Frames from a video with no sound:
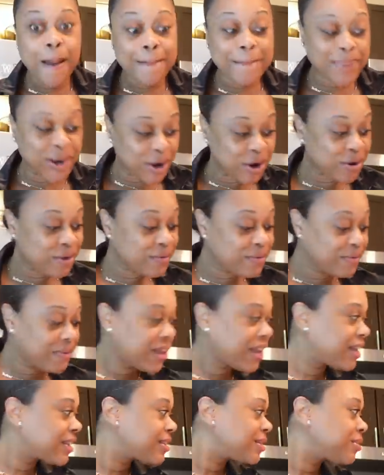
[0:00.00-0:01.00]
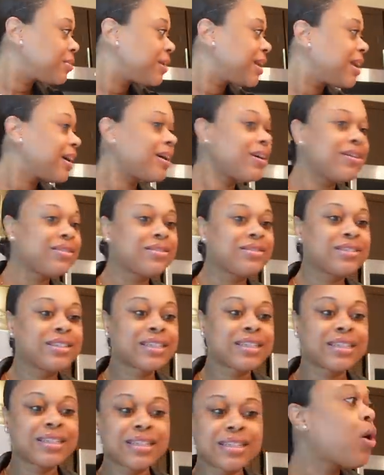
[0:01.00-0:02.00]
Perfect. What
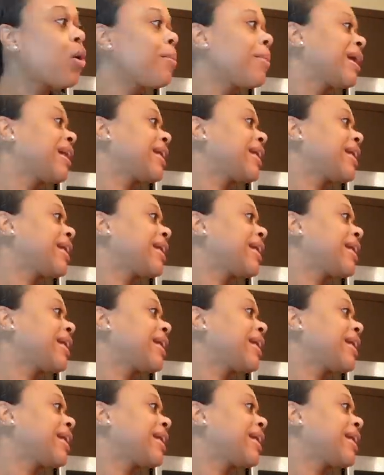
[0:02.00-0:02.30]
else? Oh, my